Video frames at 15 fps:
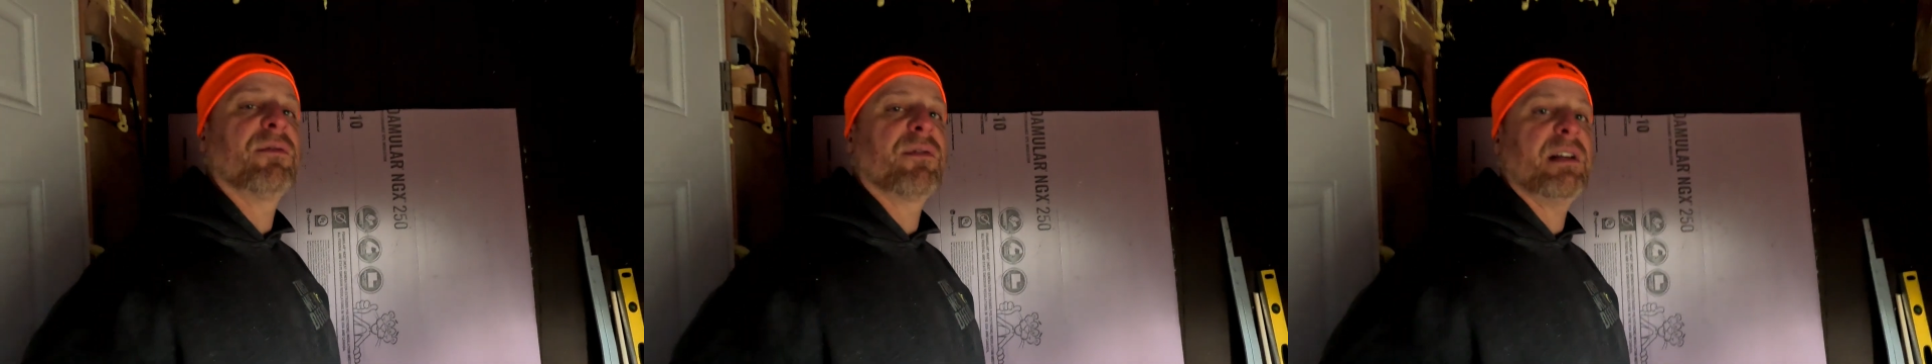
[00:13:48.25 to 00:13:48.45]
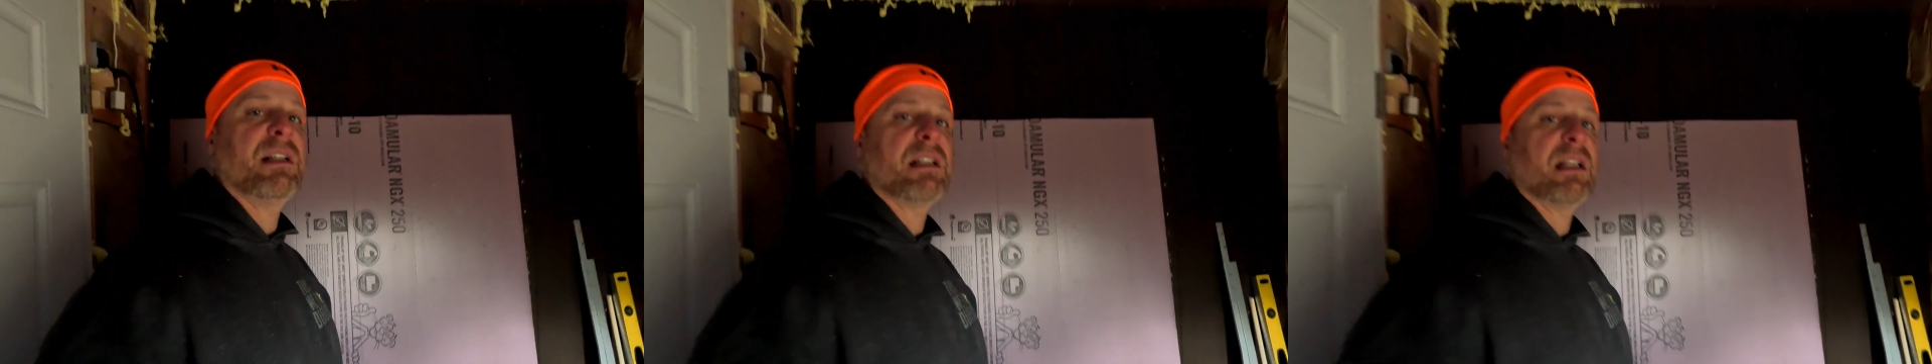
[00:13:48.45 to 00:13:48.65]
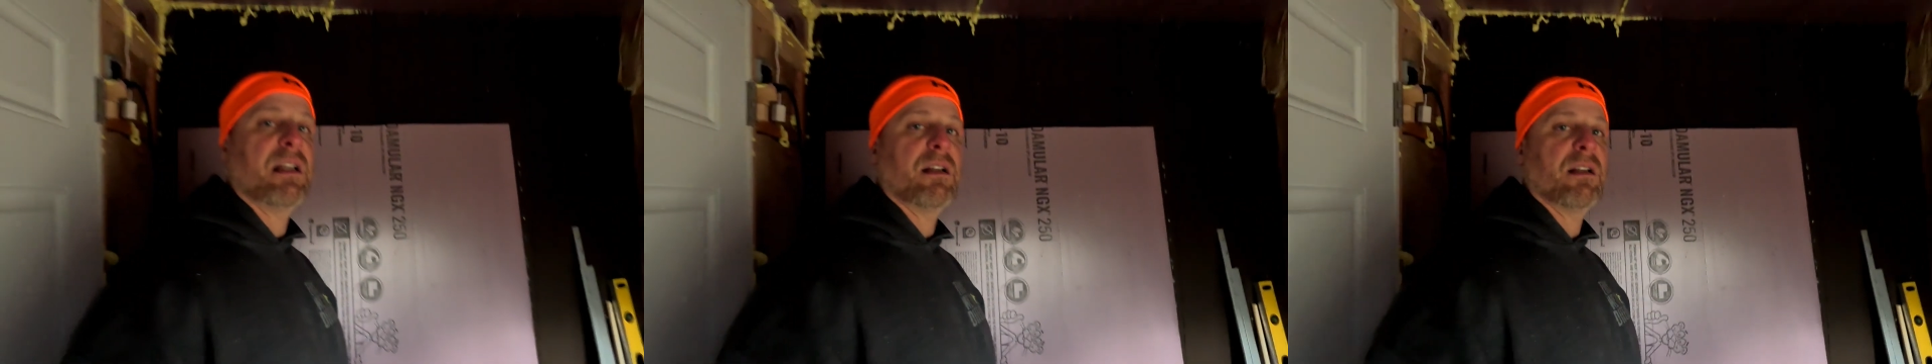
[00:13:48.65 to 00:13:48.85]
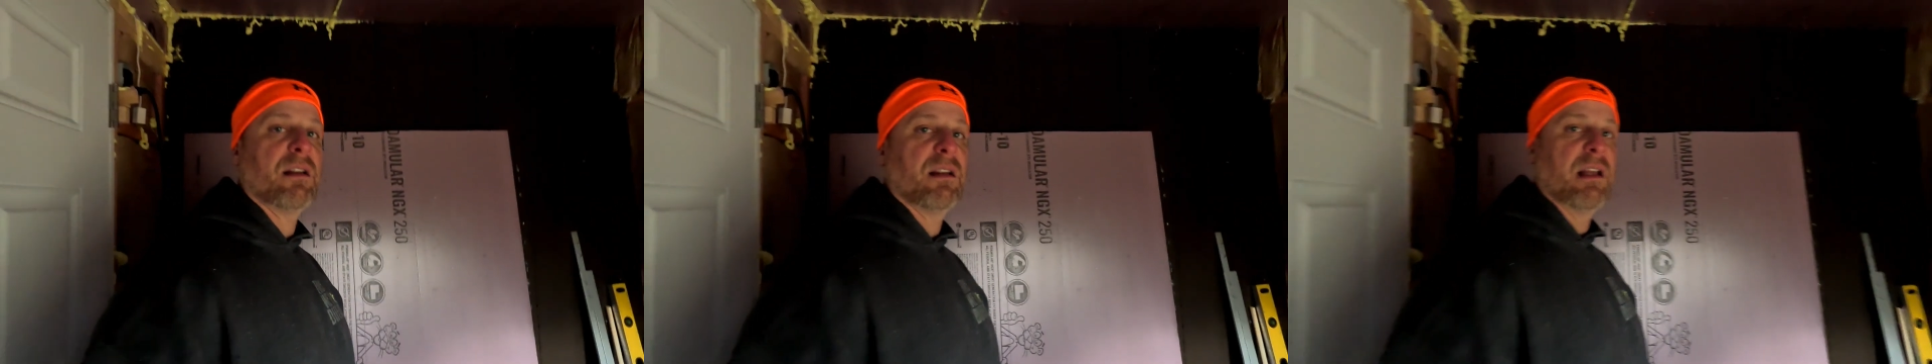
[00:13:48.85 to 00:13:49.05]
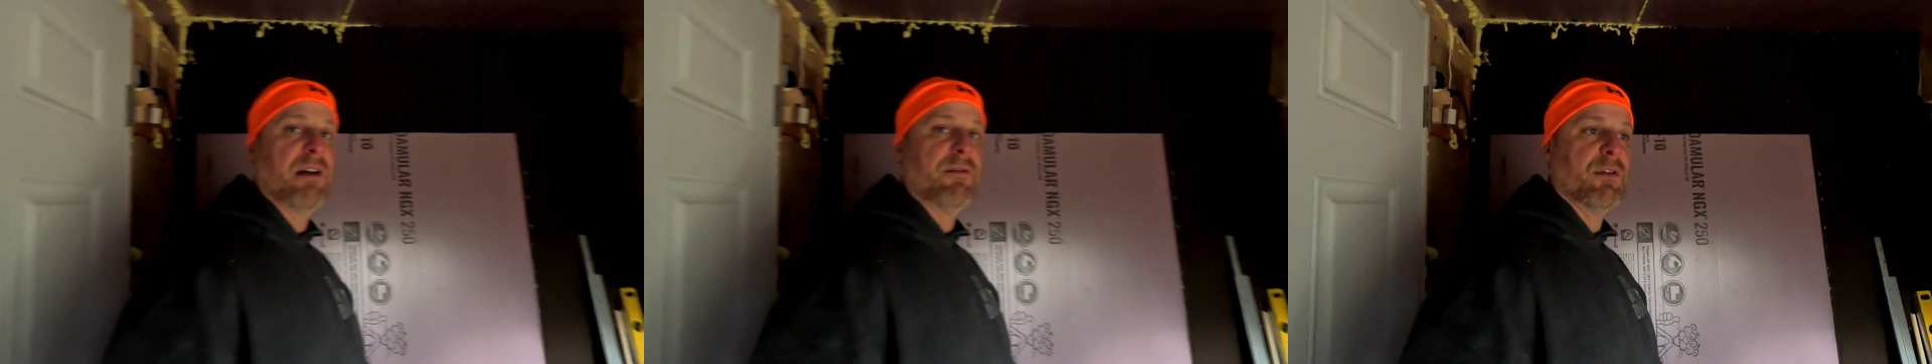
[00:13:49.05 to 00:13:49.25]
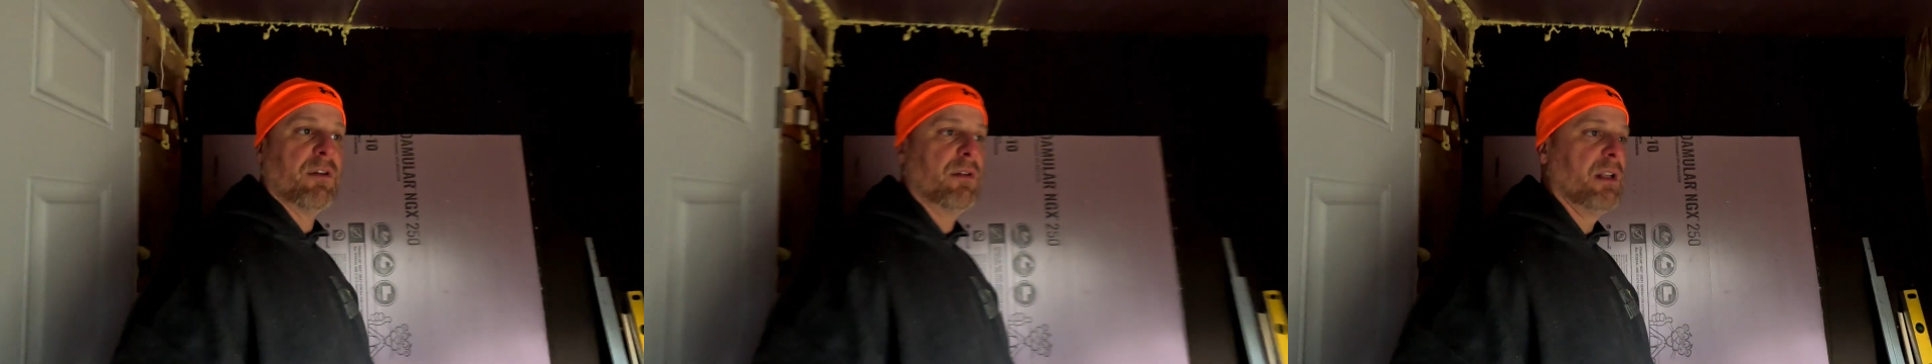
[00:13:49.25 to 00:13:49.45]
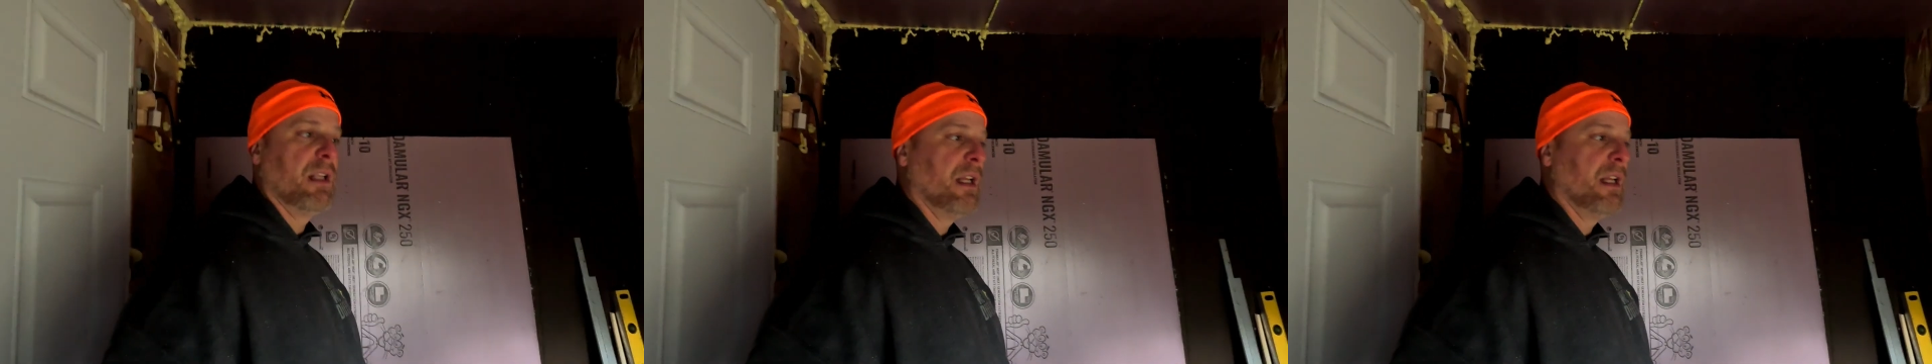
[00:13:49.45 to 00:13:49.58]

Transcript: freezing level.